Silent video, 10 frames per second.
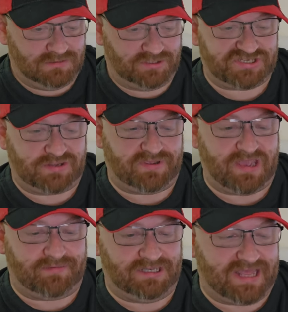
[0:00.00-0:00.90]
Looks like we
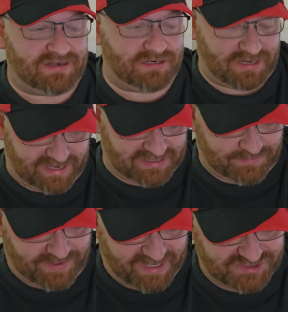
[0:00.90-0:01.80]
have a letter and a
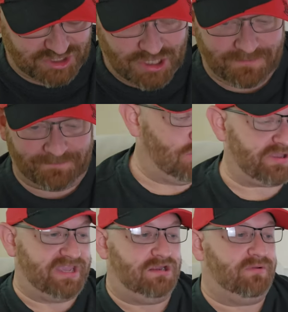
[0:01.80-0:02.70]
picture.
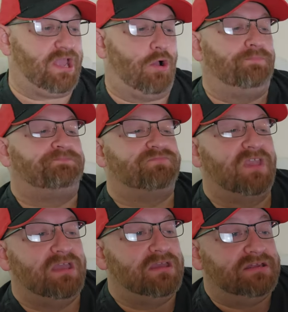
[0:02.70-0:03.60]
Okay, here we go.
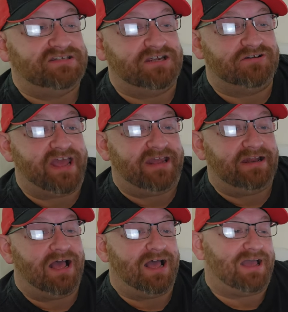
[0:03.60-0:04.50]
Dear Nate,
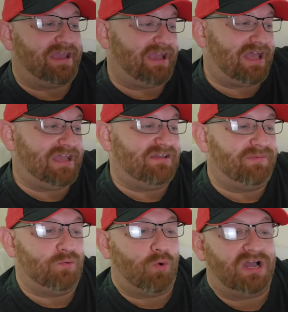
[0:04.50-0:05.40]
hi. I have
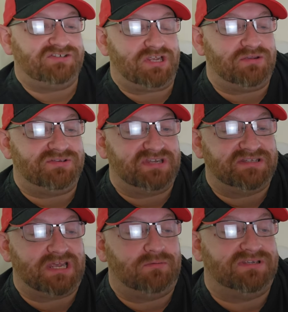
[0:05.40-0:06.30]
been watching you
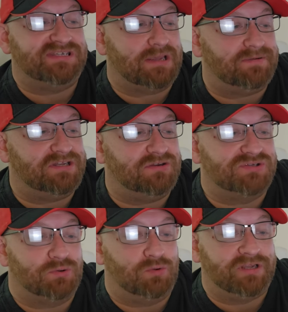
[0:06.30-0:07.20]
since I was seven years
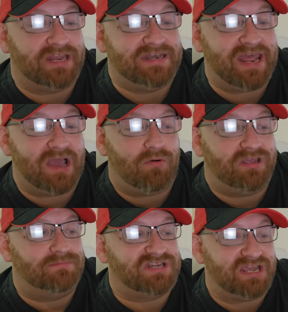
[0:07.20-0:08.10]
old, and now I
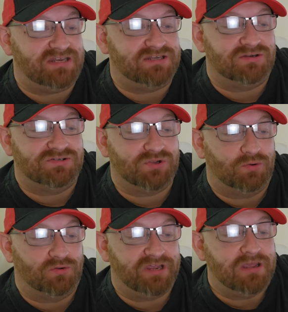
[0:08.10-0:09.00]
am ten years
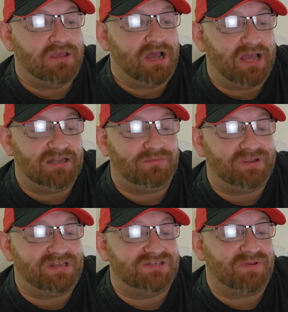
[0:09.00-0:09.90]
old.
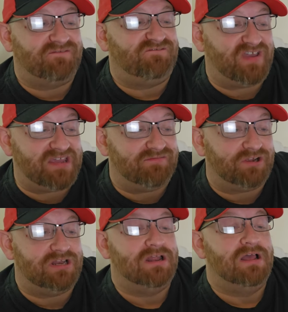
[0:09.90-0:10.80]
Halloween is my
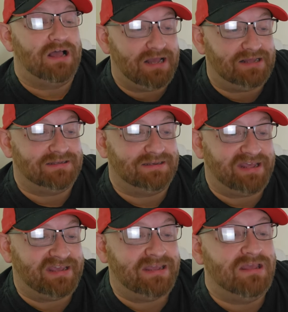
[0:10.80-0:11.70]
favorite
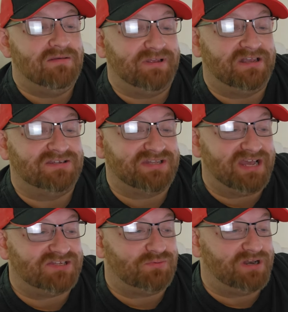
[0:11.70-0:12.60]
holiday, because
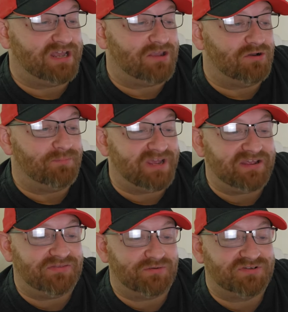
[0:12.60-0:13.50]
that's when I go to
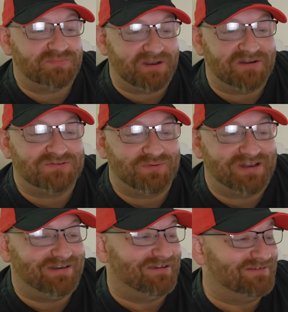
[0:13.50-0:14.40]
peek through Spirit's
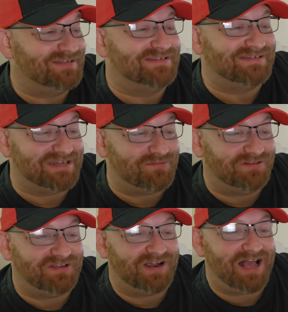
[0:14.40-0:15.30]
windows and see
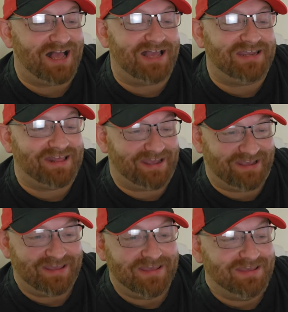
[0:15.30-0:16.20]
what they're
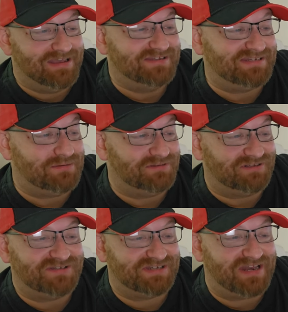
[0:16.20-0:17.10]
hiding and see what
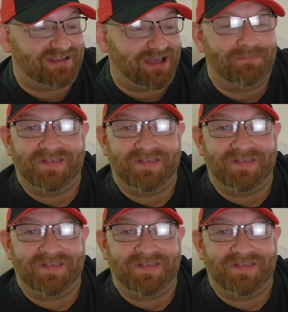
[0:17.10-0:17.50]
they're setting up.